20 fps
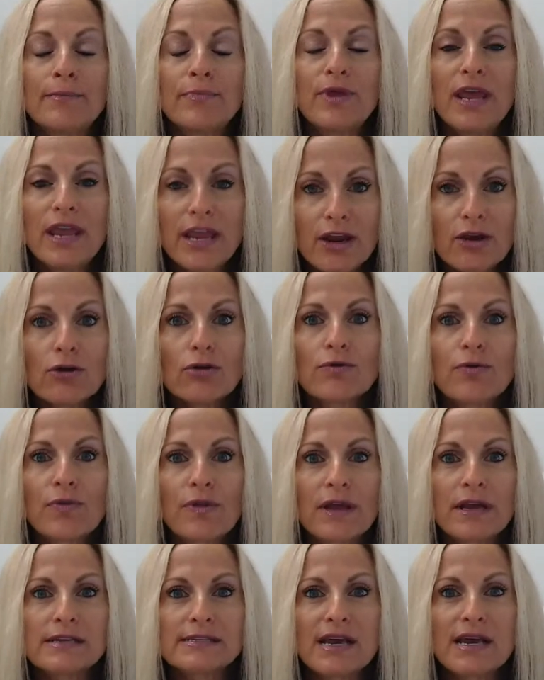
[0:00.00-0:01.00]
Here
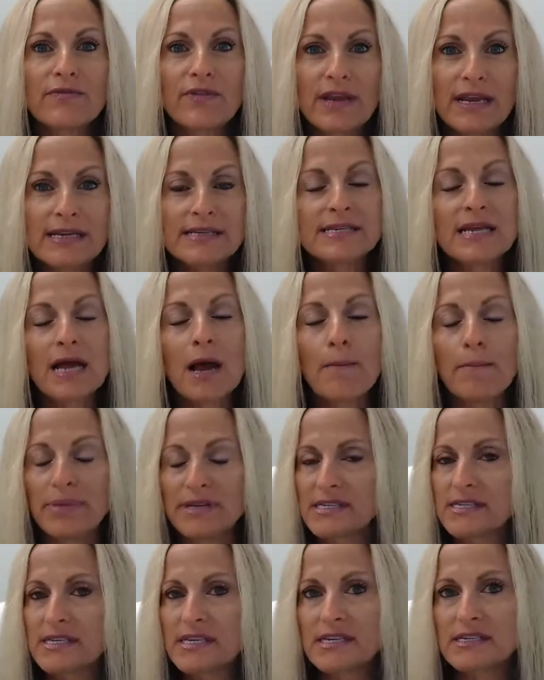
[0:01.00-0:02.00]
things have eased up.
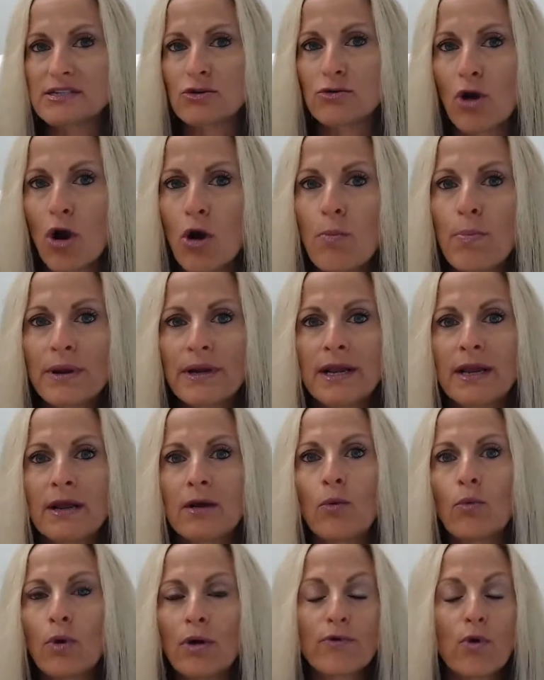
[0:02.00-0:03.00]
Businesses are opening.
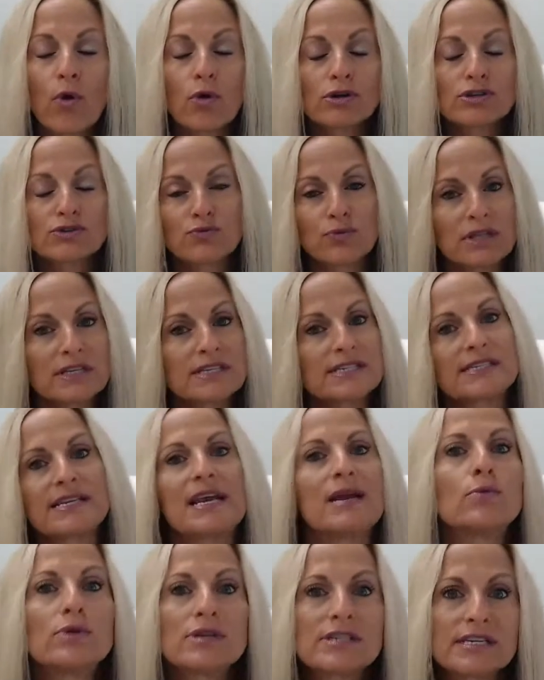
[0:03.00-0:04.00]
Of course, real estate
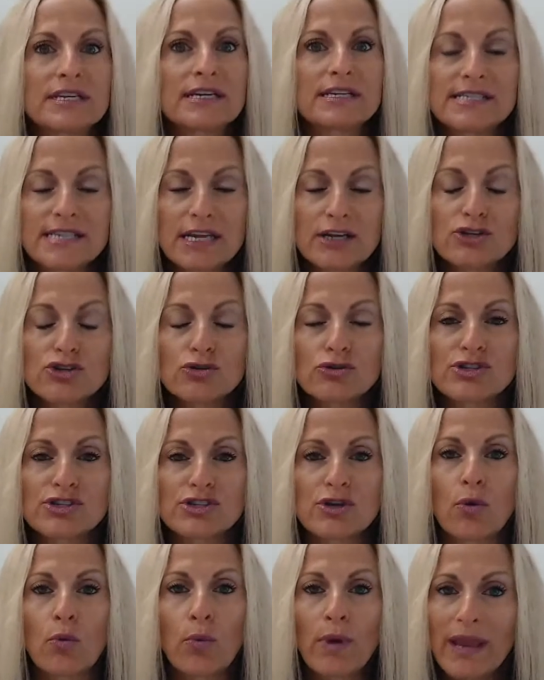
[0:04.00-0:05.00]
was an essential,
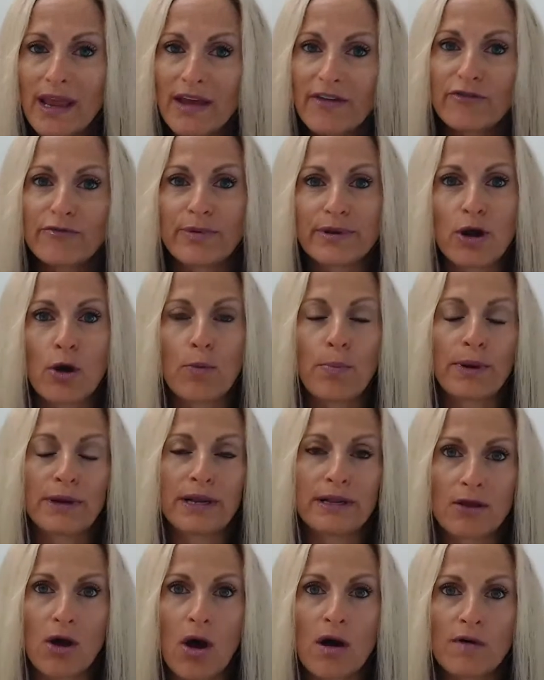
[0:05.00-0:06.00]
so we have been open at
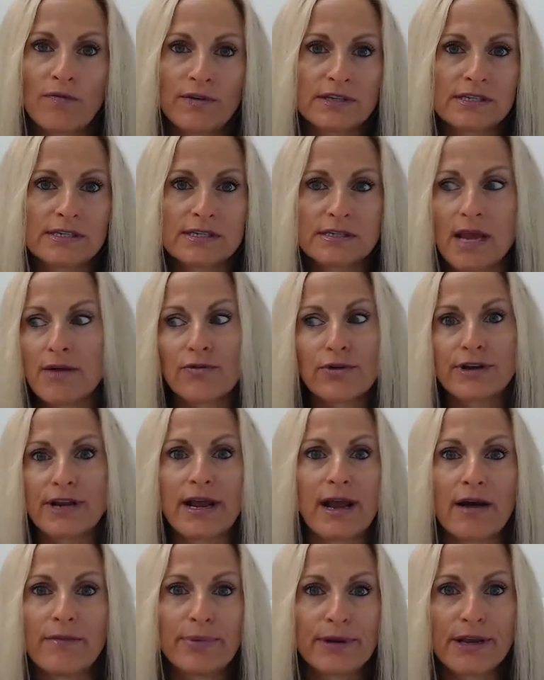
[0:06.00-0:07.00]
the office every day.
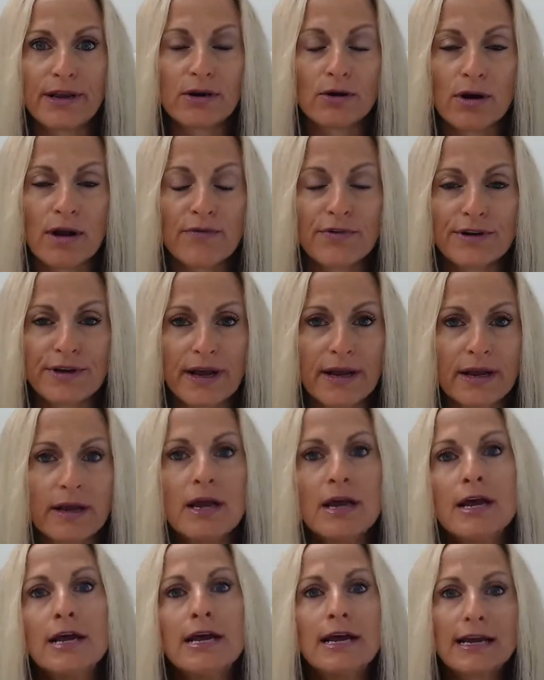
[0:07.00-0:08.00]
I've been here every day
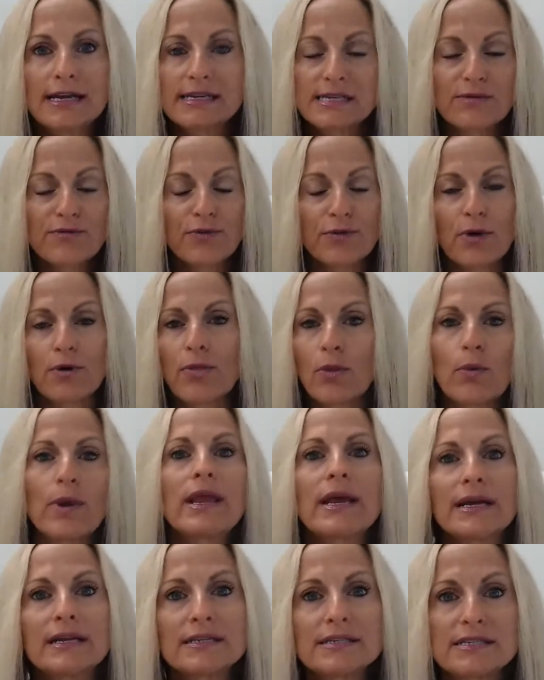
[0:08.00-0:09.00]
except for on the
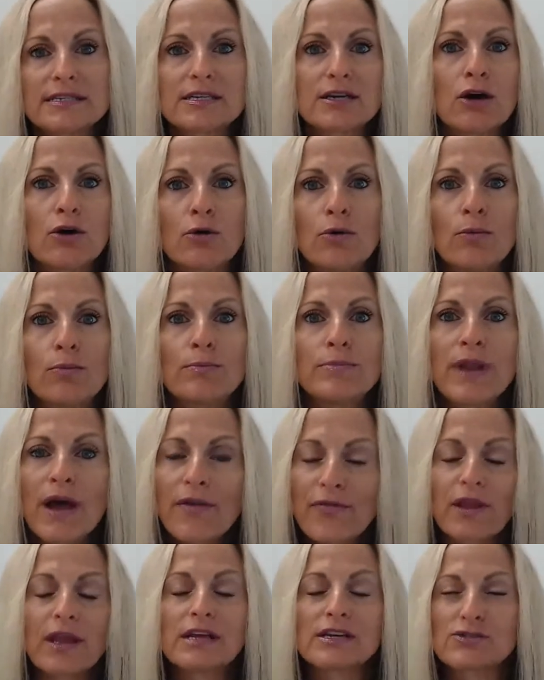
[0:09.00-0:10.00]
weekends. So
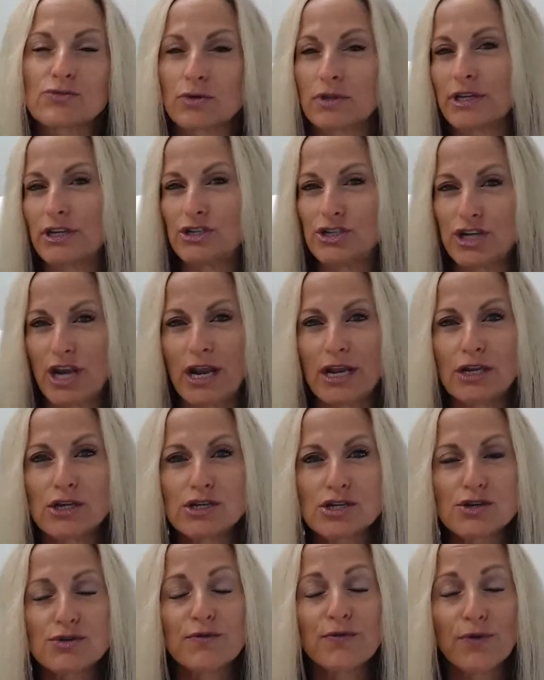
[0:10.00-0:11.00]
nothing has really
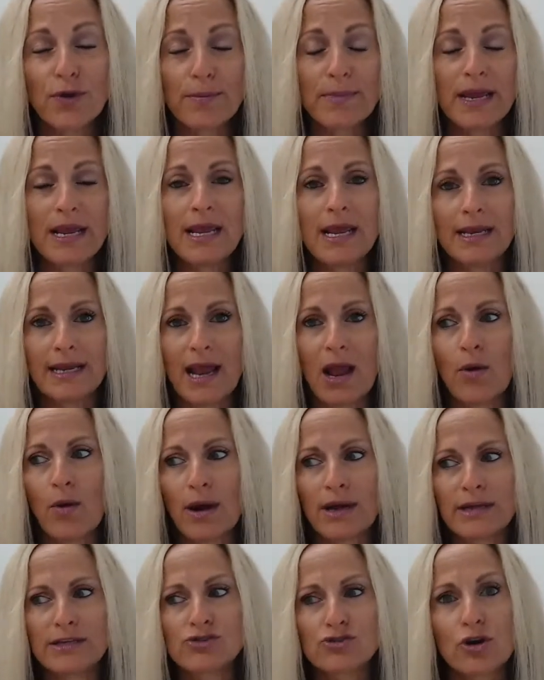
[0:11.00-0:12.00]
changed for me in how
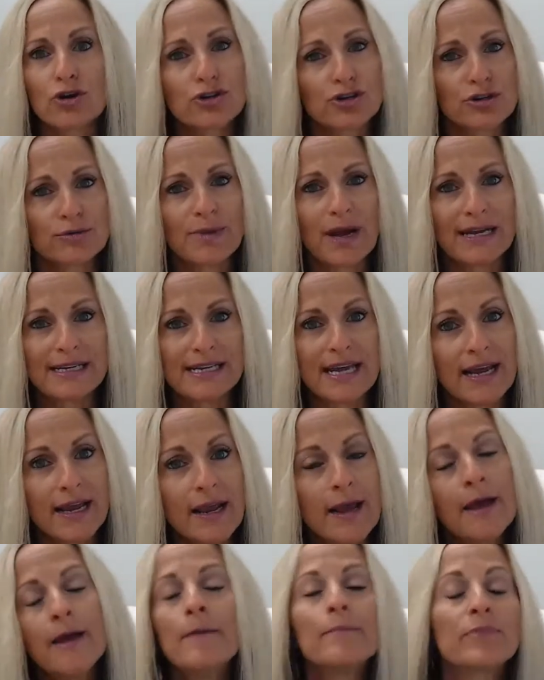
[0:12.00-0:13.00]
I structure my day,
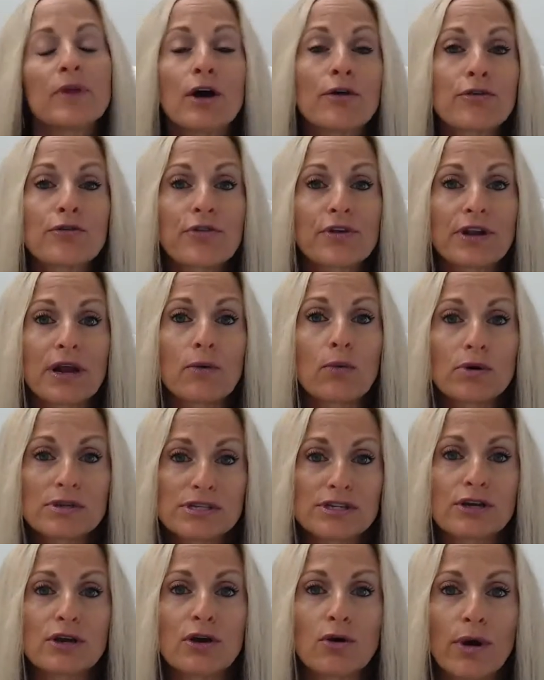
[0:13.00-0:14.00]
other than I
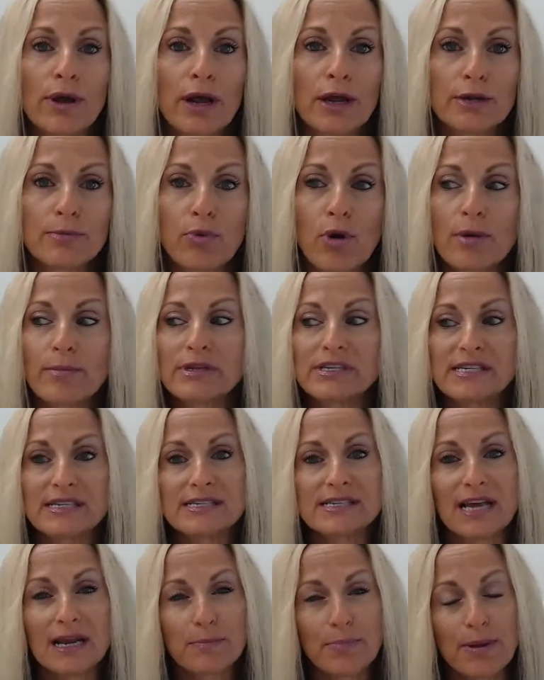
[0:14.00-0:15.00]
wasn't going on appointments
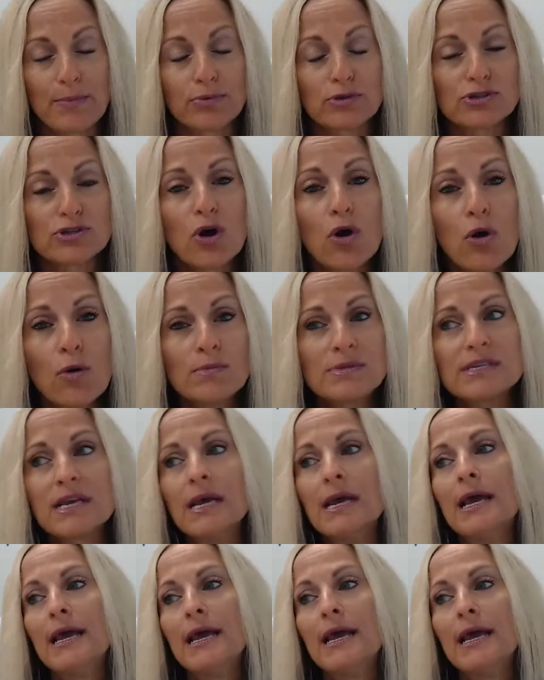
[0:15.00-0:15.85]
inside people's homes.